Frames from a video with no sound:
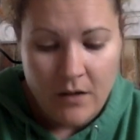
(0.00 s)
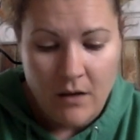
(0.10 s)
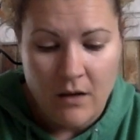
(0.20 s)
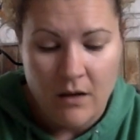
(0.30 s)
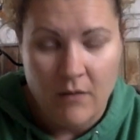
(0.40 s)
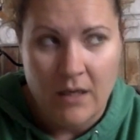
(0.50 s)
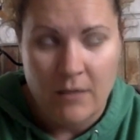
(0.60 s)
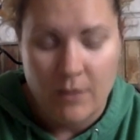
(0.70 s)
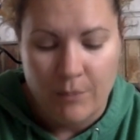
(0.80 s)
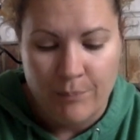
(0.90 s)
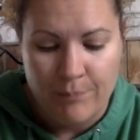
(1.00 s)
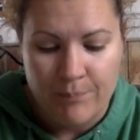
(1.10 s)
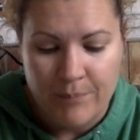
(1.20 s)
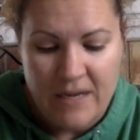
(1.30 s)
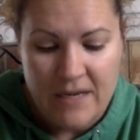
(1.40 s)
Oh, why, it were
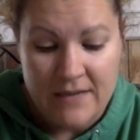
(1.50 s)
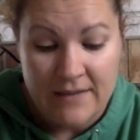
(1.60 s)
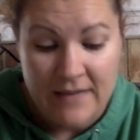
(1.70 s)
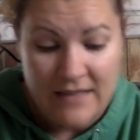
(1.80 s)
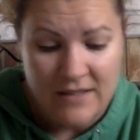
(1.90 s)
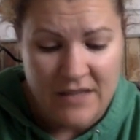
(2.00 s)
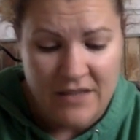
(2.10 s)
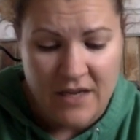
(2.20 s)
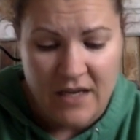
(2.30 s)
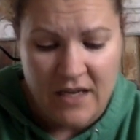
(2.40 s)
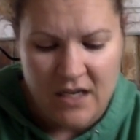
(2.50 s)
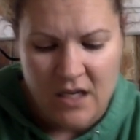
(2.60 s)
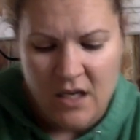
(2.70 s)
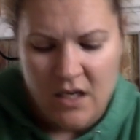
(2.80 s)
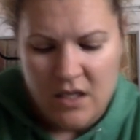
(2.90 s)
beans and lentils, I think, and...
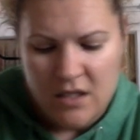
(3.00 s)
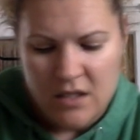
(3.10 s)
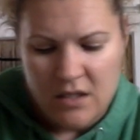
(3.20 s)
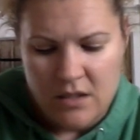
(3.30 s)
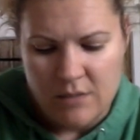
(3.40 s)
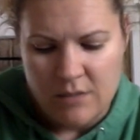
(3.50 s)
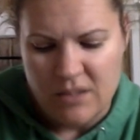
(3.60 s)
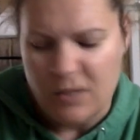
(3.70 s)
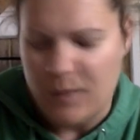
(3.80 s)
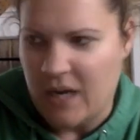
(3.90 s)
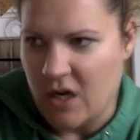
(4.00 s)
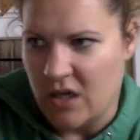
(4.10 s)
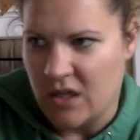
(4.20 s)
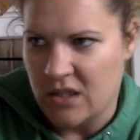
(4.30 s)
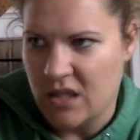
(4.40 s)
Mr.
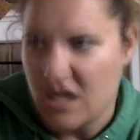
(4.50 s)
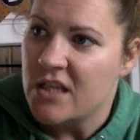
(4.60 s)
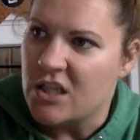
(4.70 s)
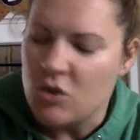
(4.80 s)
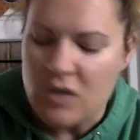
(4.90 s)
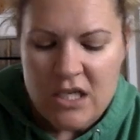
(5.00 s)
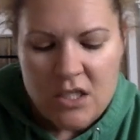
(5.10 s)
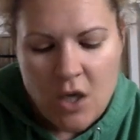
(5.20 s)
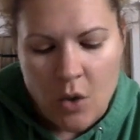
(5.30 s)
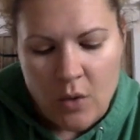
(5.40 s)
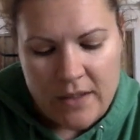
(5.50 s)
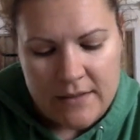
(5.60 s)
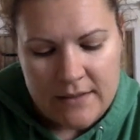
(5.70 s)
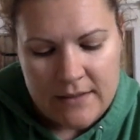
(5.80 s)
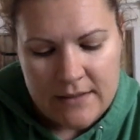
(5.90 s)
Paris, did you not
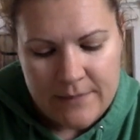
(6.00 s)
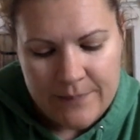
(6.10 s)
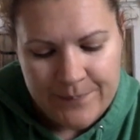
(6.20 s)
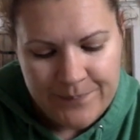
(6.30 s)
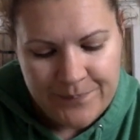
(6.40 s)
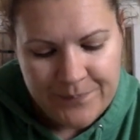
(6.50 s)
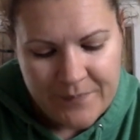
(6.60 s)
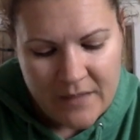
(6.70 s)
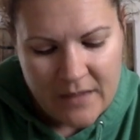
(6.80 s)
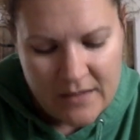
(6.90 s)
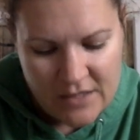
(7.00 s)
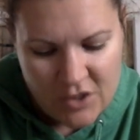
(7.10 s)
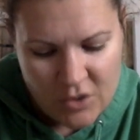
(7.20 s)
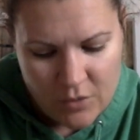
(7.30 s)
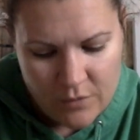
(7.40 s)
notice, did
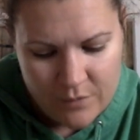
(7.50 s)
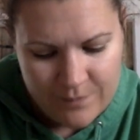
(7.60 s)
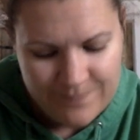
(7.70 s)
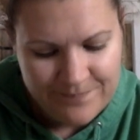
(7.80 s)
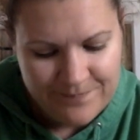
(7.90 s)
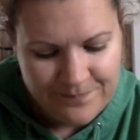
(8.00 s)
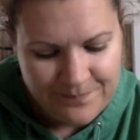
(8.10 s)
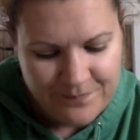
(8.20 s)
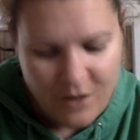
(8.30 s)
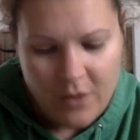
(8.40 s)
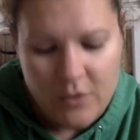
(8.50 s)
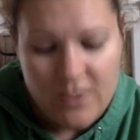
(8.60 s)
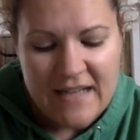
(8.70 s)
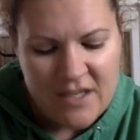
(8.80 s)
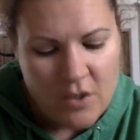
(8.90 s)
you? Or you
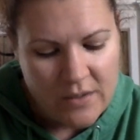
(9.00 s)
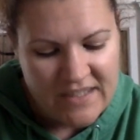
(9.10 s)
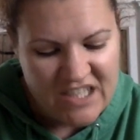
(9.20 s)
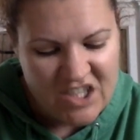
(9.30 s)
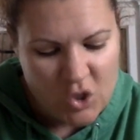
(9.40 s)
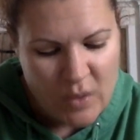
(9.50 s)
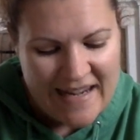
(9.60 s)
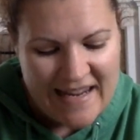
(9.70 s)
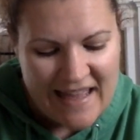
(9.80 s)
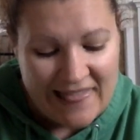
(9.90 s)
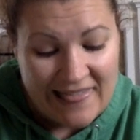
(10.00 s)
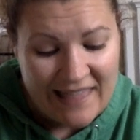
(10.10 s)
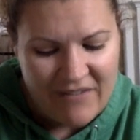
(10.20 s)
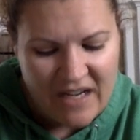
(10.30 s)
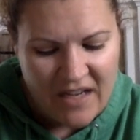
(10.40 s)
did not notice, did you, any
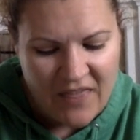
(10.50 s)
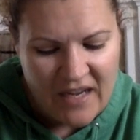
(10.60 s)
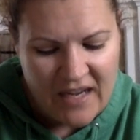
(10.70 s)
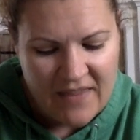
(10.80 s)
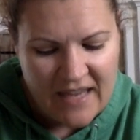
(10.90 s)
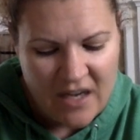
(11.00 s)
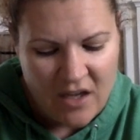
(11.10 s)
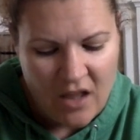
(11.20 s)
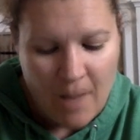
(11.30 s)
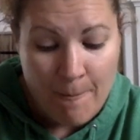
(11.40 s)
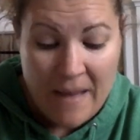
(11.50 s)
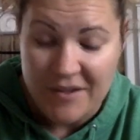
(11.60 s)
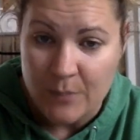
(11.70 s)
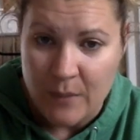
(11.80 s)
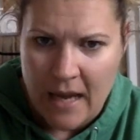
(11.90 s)
living thing in the kettle? A
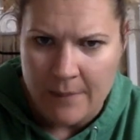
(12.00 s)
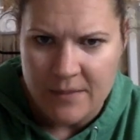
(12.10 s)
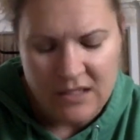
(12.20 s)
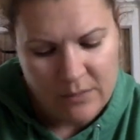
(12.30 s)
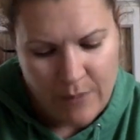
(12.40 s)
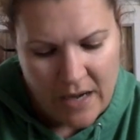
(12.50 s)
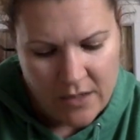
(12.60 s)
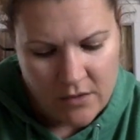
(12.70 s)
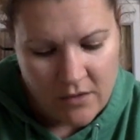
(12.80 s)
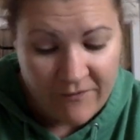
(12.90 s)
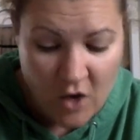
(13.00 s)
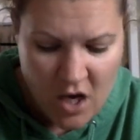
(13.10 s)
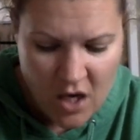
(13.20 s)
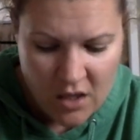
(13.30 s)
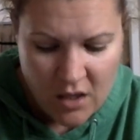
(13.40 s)
mouse, perhaps, a spider, a
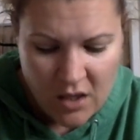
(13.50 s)
frog?